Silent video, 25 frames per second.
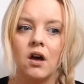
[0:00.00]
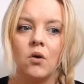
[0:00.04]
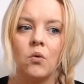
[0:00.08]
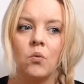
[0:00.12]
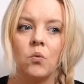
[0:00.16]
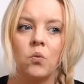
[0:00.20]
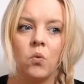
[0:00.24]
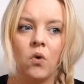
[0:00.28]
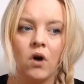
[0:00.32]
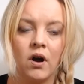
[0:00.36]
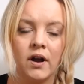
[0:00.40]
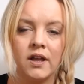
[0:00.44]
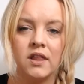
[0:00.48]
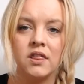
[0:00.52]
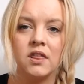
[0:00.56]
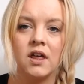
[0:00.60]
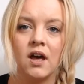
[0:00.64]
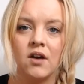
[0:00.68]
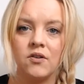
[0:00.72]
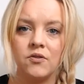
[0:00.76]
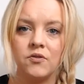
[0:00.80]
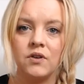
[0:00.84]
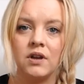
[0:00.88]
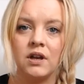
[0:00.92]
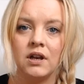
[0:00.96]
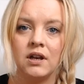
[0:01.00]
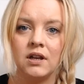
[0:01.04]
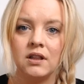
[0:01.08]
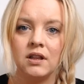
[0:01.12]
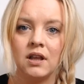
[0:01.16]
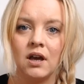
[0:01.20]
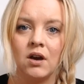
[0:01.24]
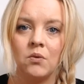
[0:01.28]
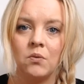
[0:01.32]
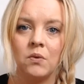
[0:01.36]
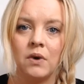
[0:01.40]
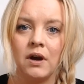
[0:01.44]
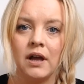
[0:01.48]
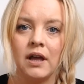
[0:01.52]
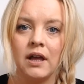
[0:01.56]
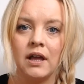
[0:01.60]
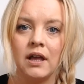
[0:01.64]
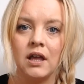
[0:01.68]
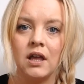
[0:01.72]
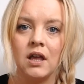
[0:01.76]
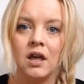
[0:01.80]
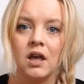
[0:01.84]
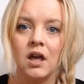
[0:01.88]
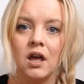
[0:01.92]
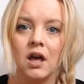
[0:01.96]
why they're feeling that
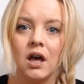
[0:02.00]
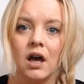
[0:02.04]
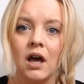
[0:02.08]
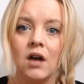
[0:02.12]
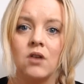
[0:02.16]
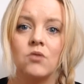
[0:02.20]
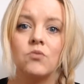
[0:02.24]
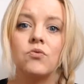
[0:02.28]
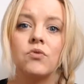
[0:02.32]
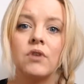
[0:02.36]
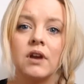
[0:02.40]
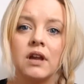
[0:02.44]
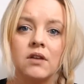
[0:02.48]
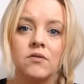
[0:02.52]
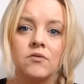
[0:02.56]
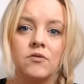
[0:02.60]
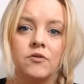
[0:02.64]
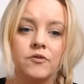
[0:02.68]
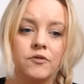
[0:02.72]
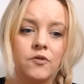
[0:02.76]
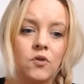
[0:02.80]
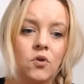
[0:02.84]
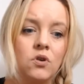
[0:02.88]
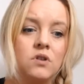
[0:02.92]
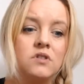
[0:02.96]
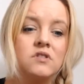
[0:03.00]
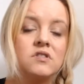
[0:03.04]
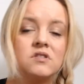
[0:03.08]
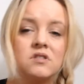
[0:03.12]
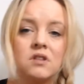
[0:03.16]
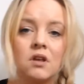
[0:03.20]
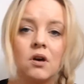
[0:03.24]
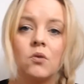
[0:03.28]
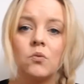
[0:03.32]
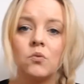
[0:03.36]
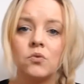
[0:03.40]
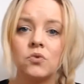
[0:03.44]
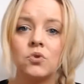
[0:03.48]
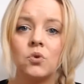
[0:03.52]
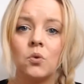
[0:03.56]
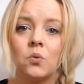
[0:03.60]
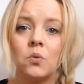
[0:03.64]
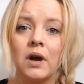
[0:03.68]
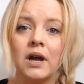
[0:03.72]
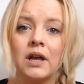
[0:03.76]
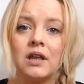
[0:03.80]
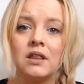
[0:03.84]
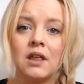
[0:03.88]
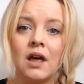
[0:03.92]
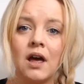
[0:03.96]
way, and reinforce that the
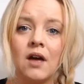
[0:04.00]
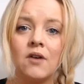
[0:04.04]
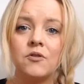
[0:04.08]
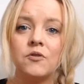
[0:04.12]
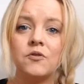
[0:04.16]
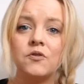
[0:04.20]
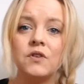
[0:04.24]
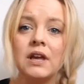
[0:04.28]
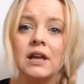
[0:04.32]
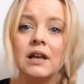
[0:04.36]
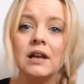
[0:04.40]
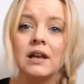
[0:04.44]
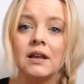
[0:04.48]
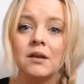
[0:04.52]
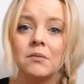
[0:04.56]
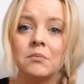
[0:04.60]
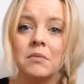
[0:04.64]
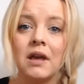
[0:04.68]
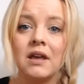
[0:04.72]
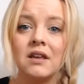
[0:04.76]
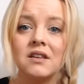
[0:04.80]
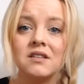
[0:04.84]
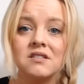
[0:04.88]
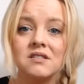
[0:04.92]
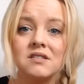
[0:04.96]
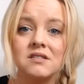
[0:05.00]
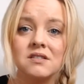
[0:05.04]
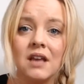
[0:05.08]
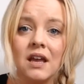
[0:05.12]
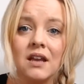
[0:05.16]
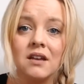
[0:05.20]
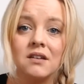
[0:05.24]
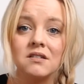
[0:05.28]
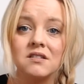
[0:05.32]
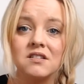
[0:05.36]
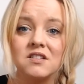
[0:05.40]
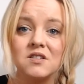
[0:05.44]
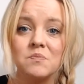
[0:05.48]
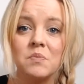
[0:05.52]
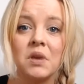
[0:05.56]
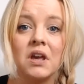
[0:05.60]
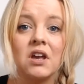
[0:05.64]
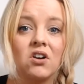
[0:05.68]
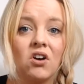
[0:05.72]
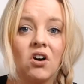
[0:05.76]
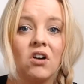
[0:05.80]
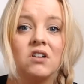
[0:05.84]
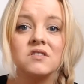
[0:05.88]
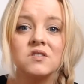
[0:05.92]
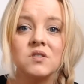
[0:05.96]
way they're feeling makes sense
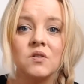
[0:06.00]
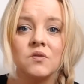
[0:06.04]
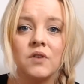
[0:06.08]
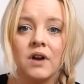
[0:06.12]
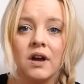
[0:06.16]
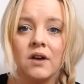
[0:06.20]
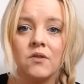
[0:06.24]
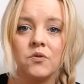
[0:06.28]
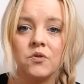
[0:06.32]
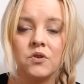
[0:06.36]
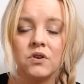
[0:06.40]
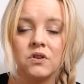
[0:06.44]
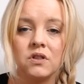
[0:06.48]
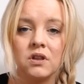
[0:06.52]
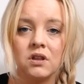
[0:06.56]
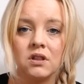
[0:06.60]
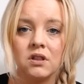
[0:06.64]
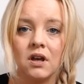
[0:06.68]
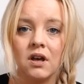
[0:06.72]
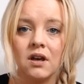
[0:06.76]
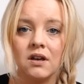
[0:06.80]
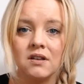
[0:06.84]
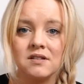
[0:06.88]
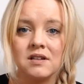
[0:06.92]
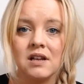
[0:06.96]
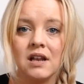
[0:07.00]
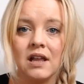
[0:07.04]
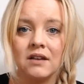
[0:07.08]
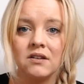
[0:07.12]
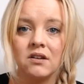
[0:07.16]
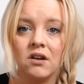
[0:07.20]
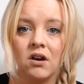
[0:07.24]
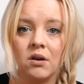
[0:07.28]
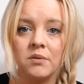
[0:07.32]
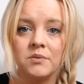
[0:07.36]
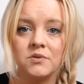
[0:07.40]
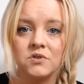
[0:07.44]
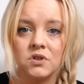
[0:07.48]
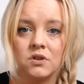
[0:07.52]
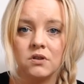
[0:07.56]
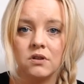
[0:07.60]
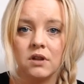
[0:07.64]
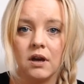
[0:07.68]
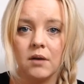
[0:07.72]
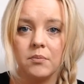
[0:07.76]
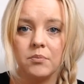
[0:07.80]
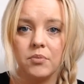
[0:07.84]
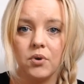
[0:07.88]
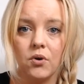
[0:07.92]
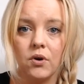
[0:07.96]
because of everything that has led up to
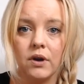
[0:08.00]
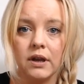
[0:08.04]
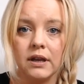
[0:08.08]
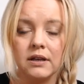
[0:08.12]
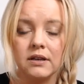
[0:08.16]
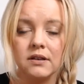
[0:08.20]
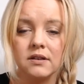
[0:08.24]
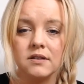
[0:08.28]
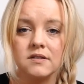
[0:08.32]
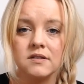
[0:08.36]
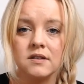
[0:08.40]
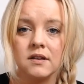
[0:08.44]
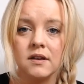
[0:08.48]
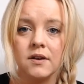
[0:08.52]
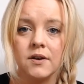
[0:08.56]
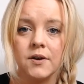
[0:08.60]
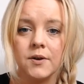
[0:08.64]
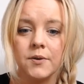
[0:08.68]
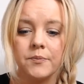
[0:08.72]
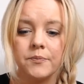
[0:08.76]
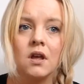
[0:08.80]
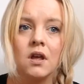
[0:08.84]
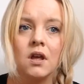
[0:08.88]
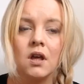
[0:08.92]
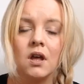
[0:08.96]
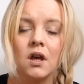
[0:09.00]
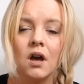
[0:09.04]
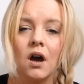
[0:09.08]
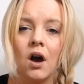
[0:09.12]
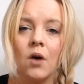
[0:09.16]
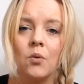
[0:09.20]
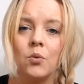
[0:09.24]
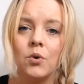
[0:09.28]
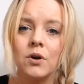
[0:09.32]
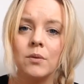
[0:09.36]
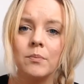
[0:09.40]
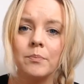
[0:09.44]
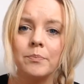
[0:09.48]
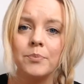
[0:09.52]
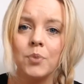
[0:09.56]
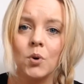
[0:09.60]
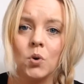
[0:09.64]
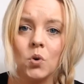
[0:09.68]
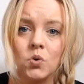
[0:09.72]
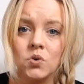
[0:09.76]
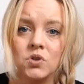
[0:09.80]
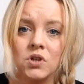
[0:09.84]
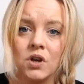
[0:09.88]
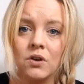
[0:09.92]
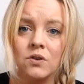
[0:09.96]
that point. I wouldn't
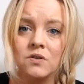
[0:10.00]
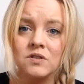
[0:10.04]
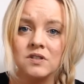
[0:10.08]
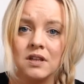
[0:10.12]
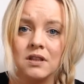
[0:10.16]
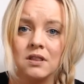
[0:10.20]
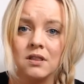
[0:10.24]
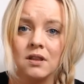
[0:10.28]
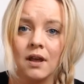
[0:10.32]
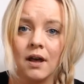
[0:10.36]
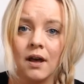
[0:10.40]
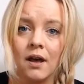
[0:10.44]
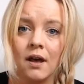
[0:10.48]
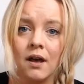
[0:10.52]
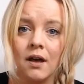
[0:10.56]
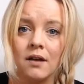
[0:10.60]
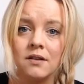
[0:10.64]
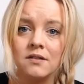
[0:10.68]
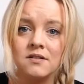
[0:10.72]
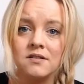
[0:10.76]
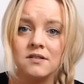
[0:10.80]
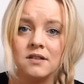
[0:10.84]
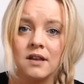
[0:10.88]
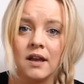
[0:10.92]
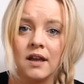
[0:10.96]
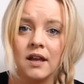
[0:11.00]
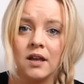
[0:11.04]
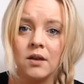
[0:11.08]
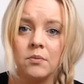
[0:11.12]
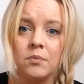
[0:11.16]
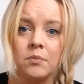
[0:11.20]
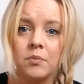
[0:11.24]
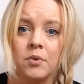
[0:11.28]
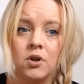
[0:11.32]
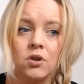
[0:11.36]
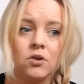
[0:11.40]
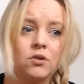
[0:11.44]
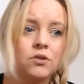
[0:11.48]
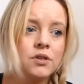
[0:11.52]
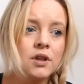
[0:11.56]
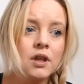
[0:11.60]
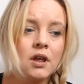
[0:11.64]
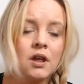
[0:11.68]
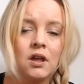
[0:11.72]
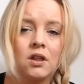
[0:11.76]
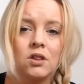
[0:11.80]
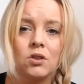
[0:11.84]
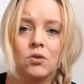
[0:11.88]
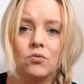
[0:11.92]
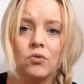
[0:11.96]
bulldoze in there and say, but you're
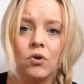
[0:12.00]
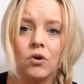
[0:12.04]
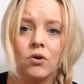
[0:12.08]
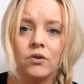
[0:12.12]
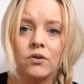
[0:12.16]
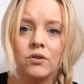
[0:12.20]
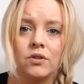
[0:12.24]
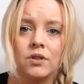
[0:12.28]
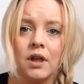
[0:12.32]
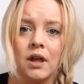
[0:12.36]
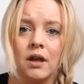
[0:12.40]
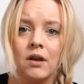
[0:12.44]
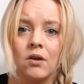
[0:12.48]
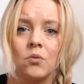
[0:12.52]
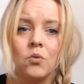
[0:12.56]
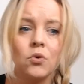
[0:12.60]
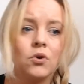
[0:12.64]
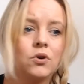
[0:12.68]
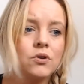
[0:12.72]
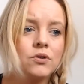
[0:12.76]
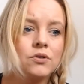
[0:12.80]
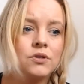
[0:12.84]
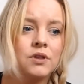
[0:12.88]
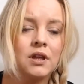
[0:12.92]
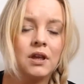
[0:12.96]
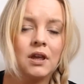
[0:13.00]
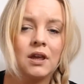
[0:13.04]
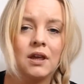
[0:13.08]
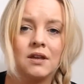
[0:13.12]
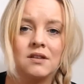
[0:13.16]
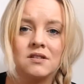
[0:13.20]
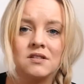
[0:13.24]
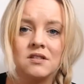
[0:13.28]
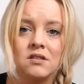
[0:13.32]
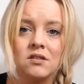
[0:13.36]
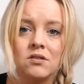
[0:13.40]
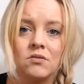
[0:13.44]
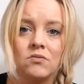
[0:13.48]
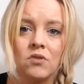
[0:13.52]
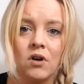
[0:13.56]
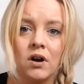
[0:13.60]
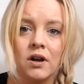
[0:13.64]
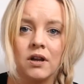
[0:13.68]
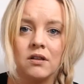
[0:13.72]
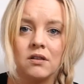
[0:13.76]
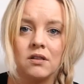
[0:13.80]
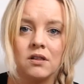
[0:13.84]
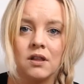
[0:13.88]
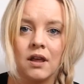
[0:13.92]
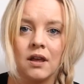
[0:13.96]
thinking the wrong thing. What you're thinking isn't the
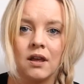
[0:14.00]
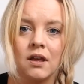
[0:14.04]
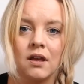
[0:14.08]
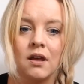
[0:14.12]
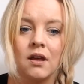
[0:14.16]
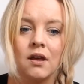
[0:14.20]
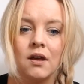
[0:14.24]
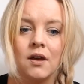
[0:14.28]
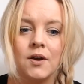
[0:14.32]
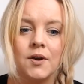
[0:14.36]
right thing.